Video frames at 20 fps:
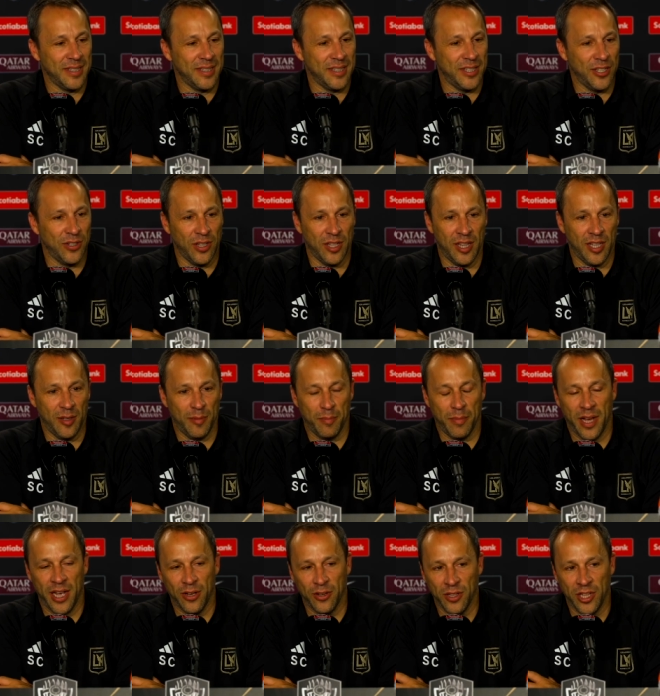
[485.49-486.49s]
The only thing,
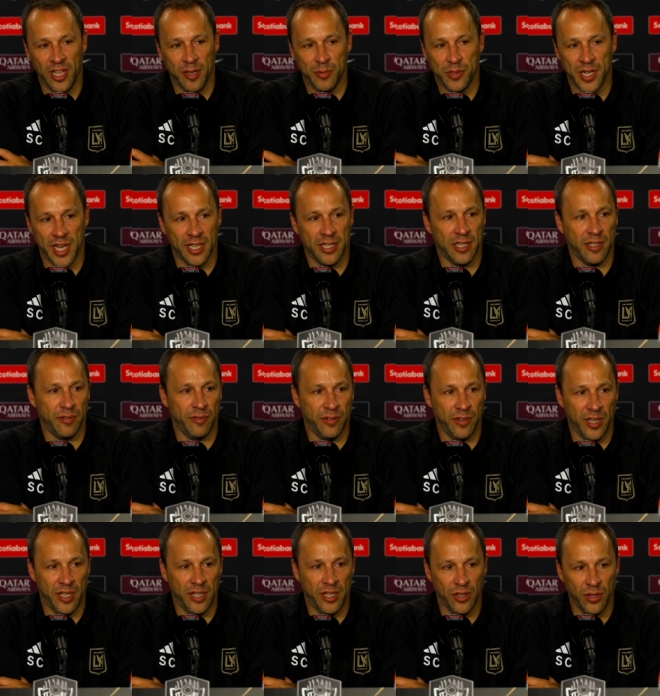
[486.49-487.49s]
my only objective
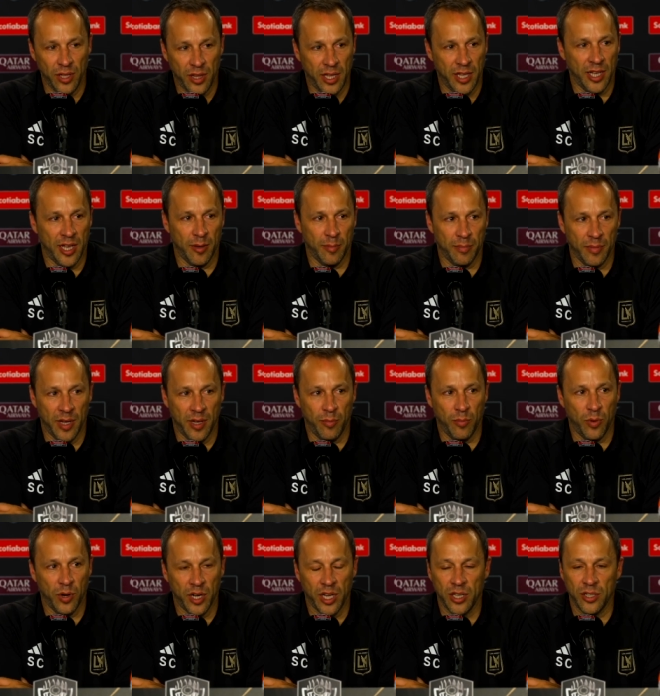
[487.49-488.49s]
and the only thing
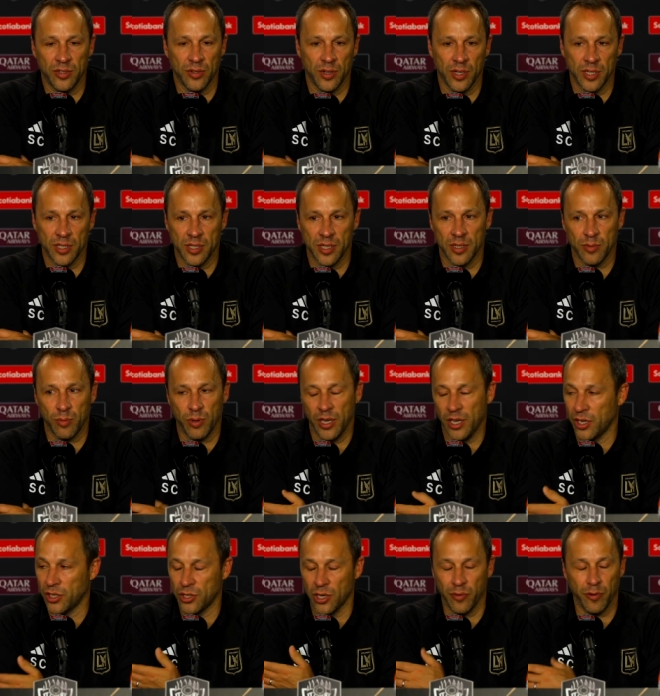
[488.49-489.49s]
I'm working towards is
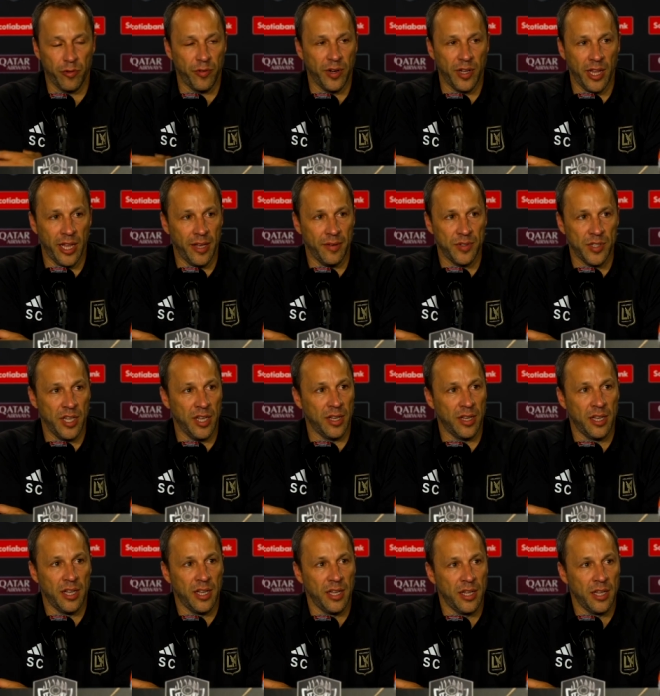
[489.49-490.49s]
winning a trophy for LAFC.
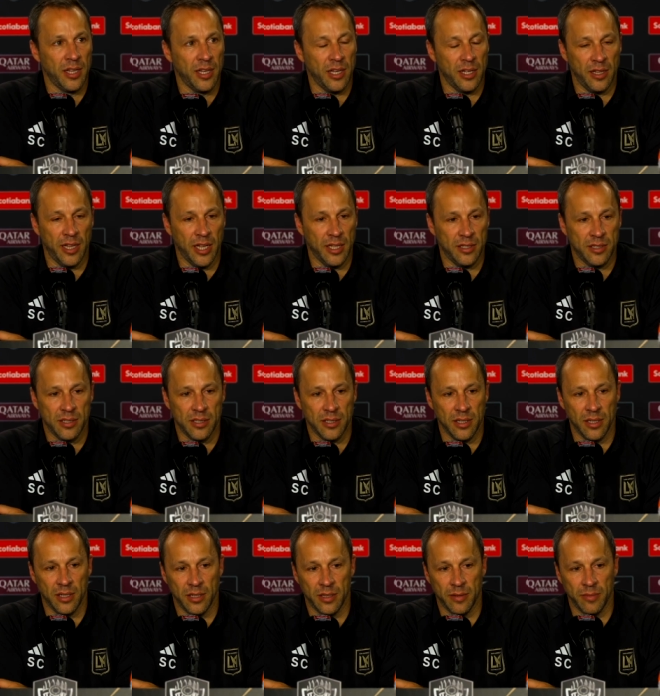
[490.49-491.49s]
And that's
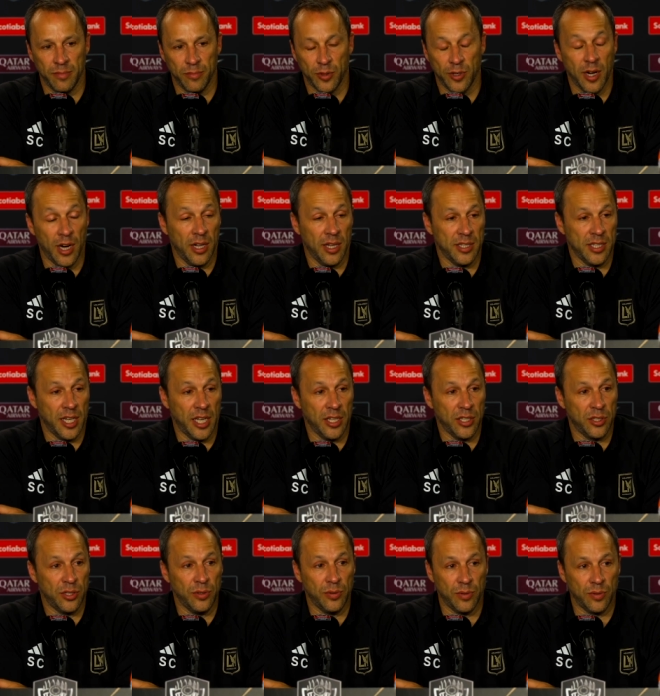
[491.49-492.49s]
regardless
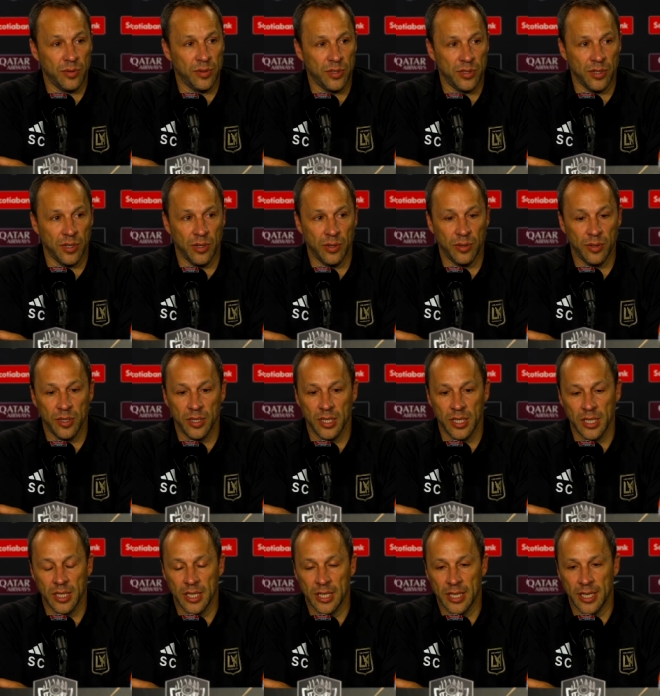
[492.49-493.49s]
against who. So,
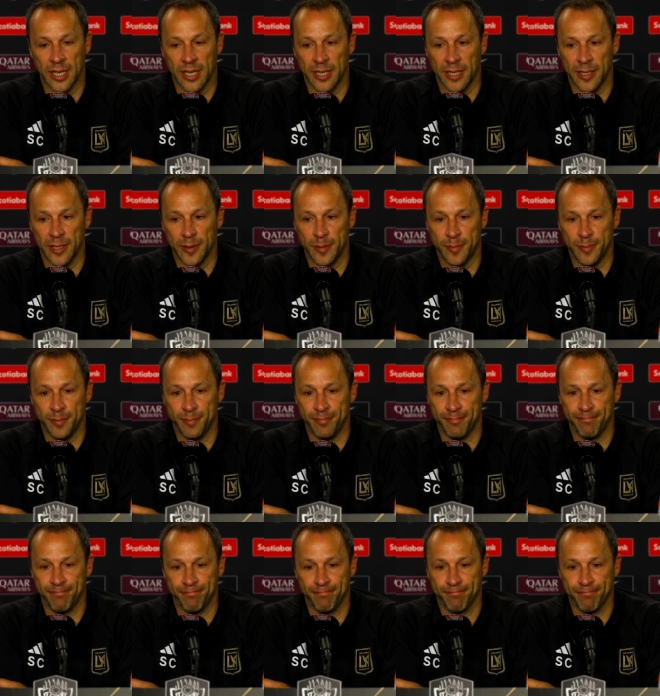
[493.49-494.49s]

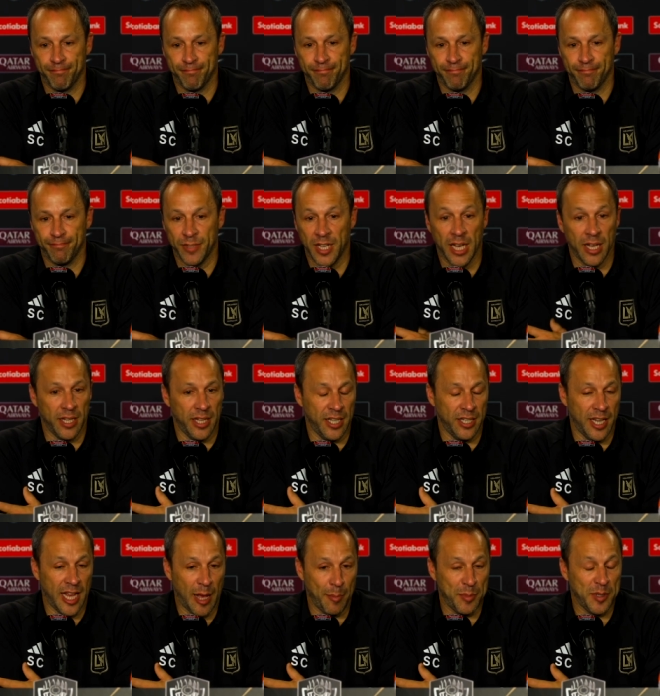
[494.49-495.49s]
yeah,
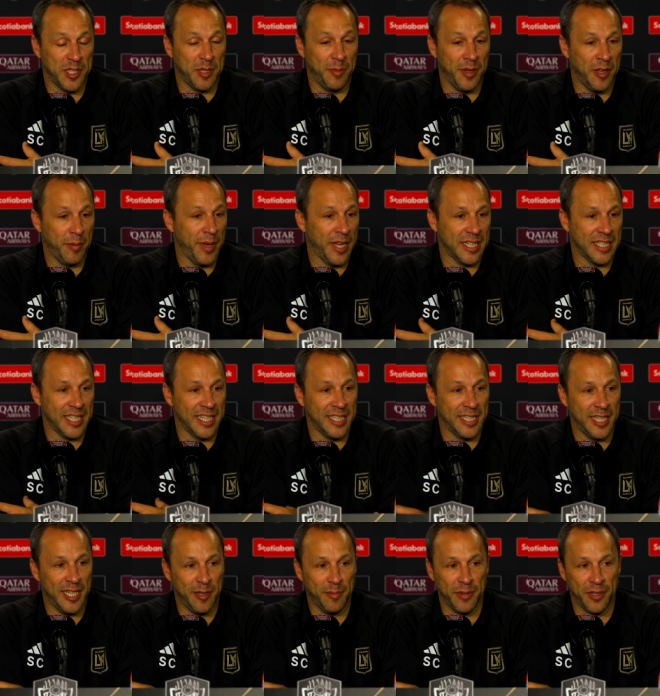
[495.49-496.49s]
it happens to be a Mexican
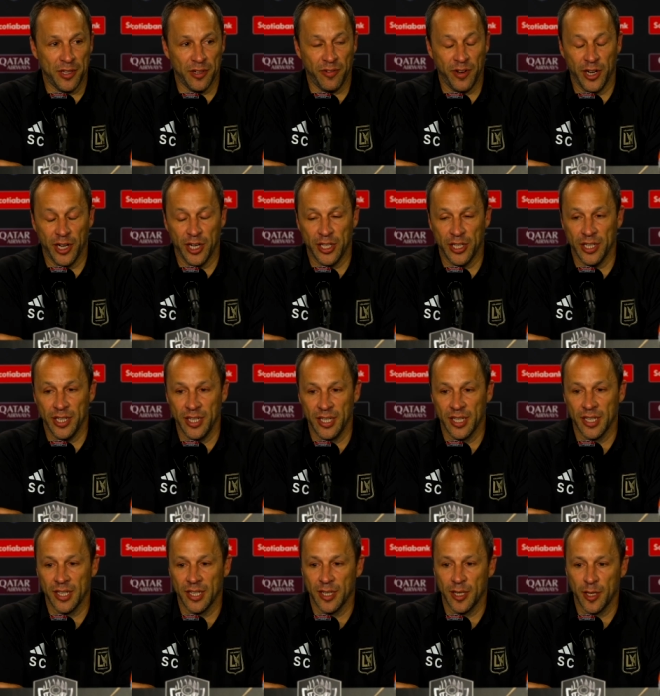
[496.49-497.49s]
team and they're very good.
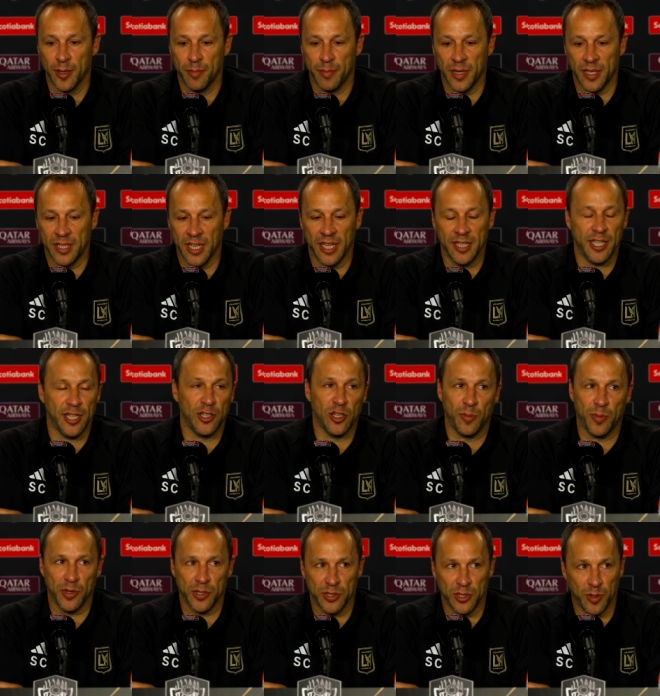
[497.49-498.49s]
But I take no
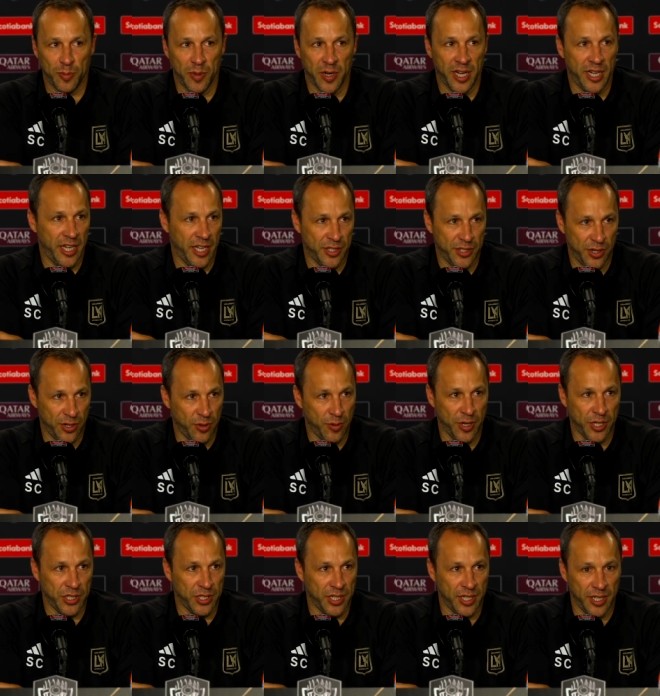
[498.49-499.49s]
personal pride, to answer your
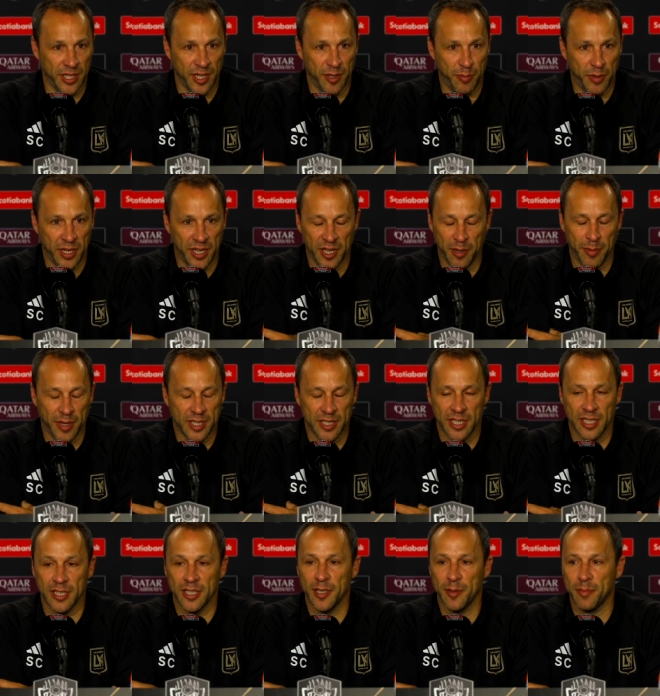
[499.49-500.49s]
question, in beating a
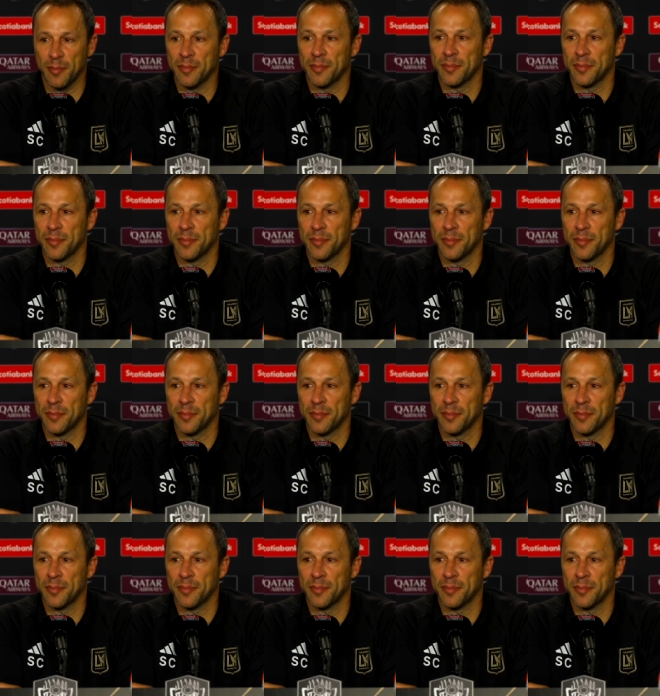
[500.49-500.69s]
Mexican team.